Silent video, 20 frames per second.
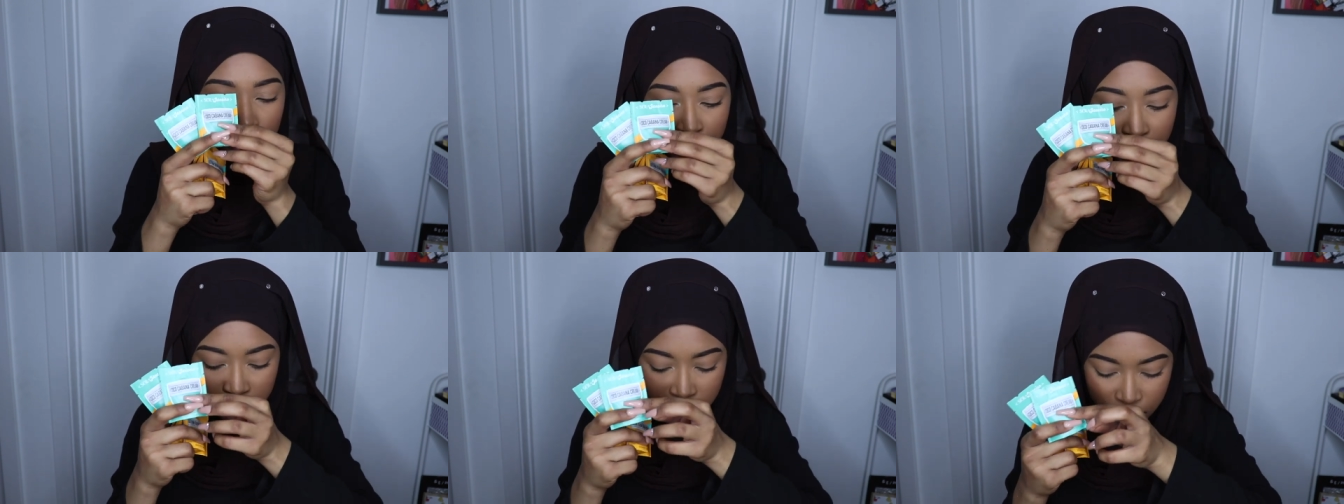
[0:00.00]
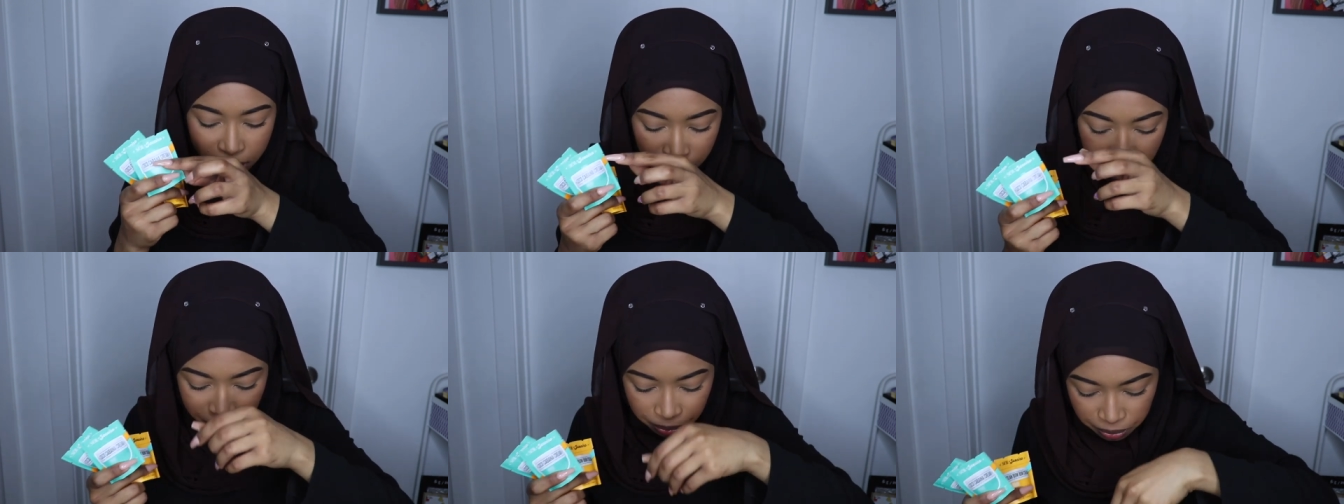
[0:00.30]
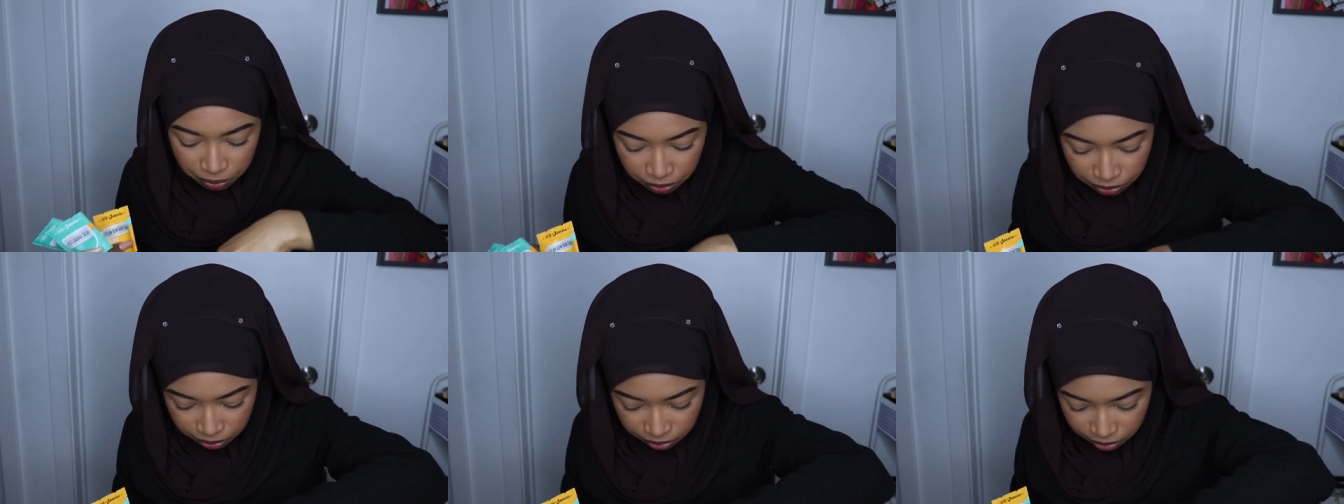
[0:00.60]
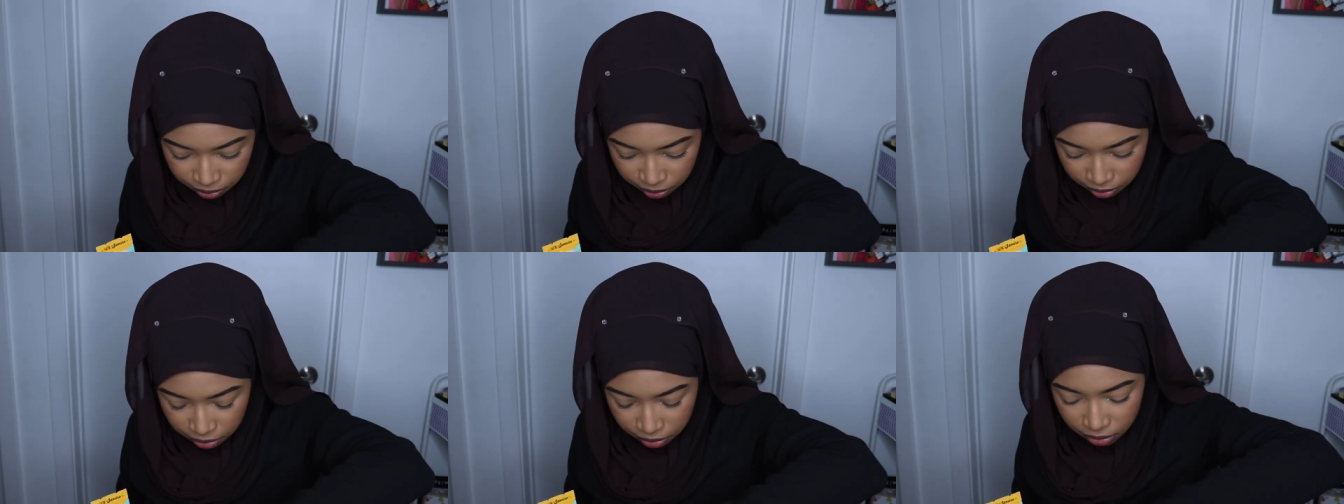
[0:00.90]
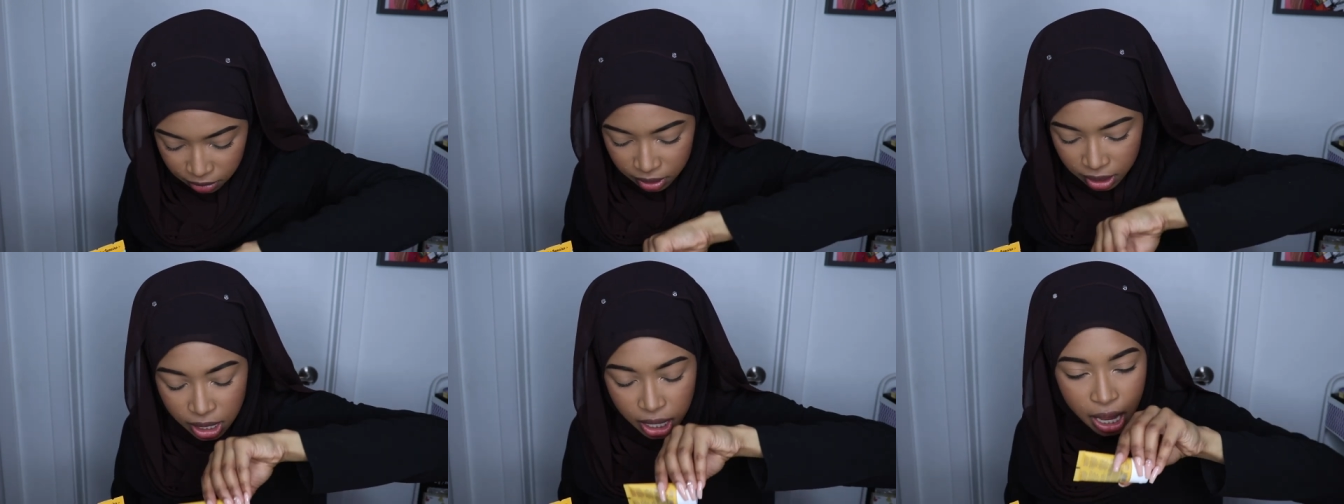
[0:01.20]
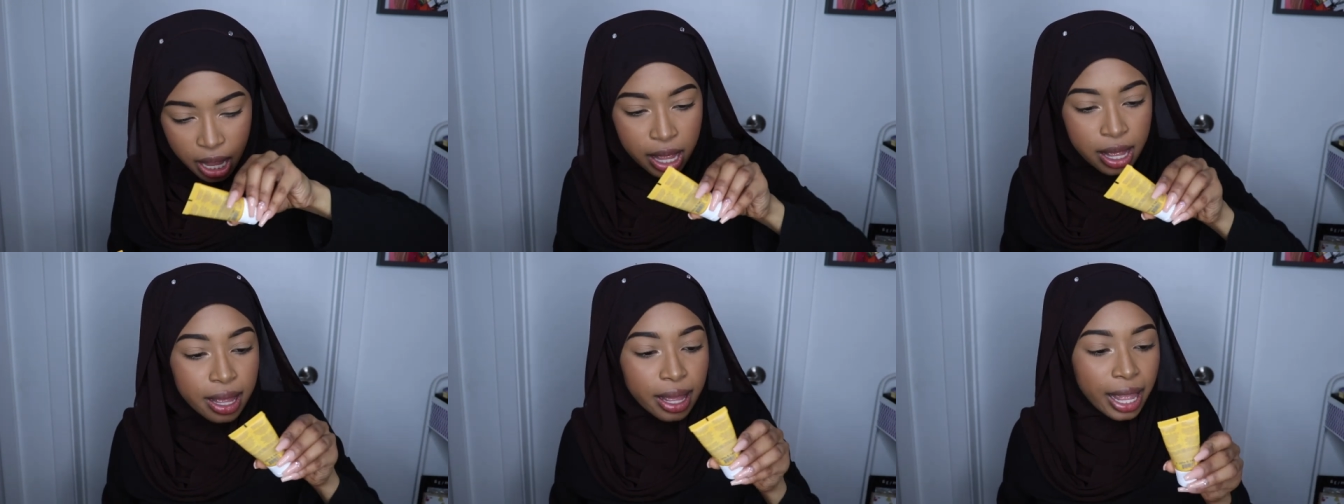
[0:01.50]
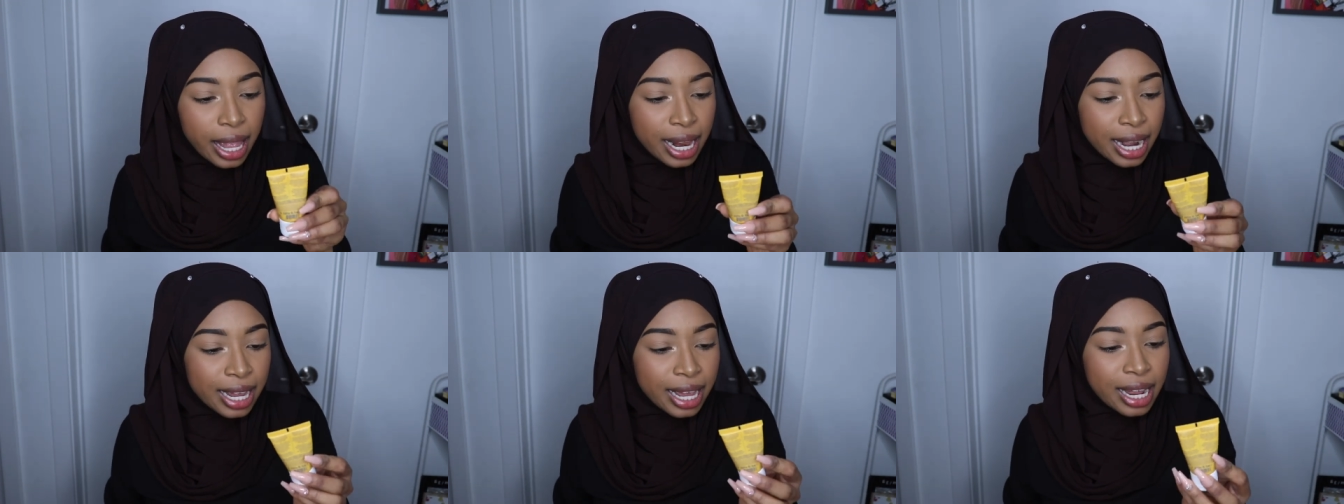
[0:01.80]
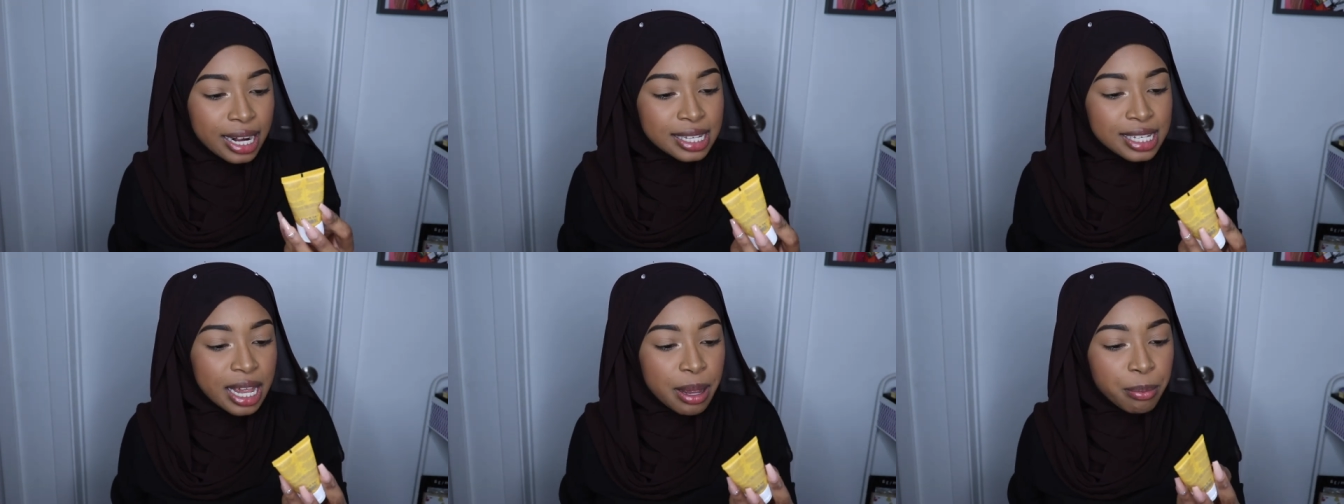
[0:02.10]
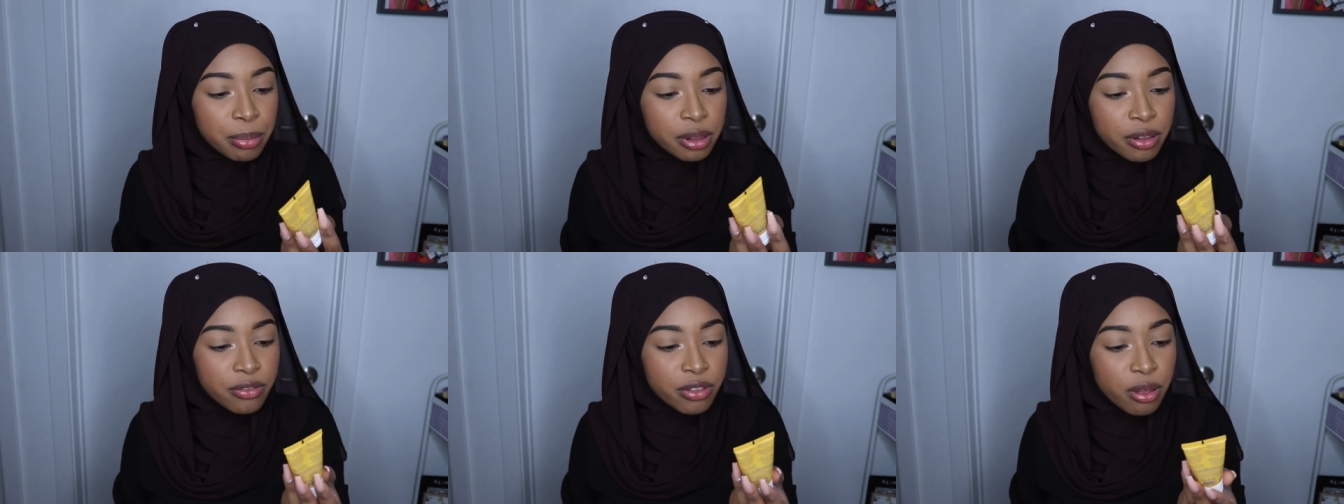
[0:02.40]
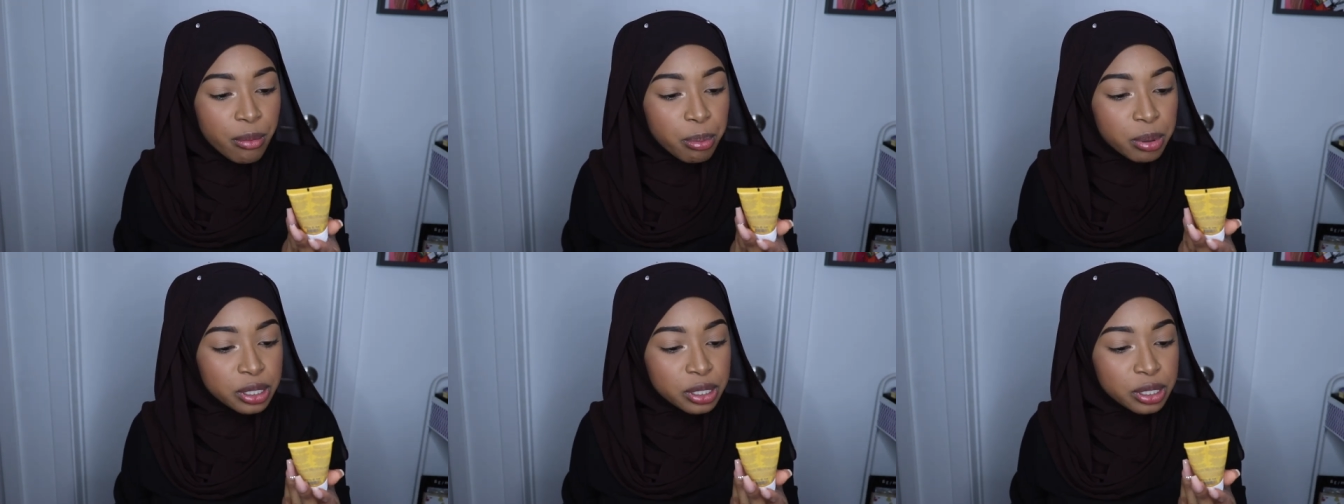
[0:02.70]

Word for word: cream. And I got a sample of the